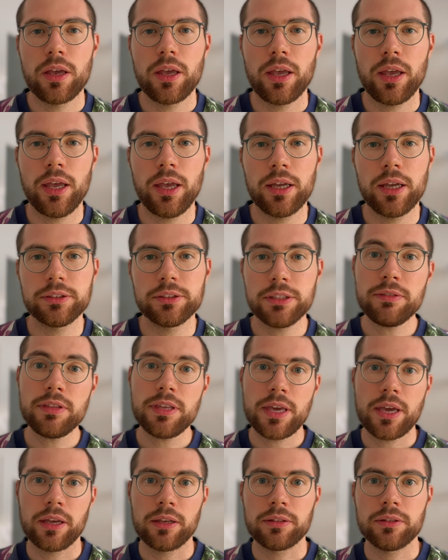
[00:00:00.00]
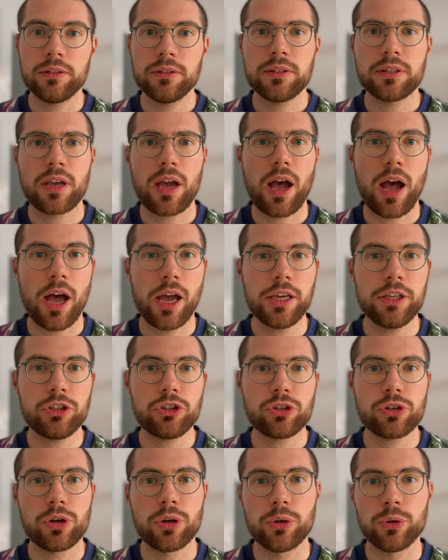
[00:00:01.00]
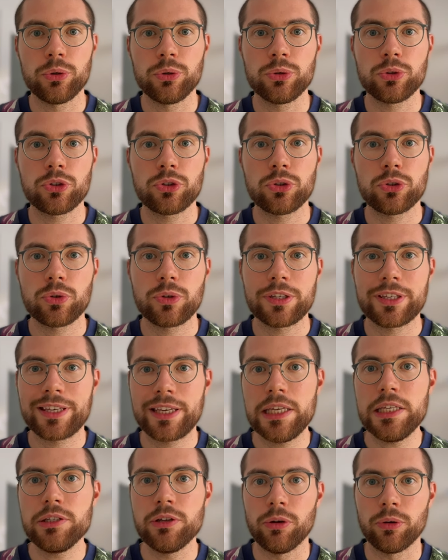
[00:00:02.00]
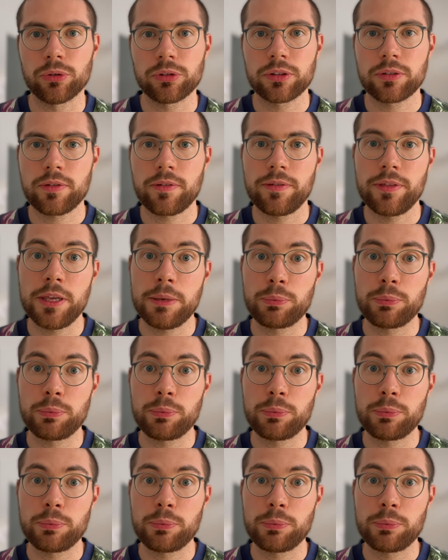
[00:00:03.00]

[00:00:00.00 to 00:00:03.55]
And in the end, I chose Keynote, the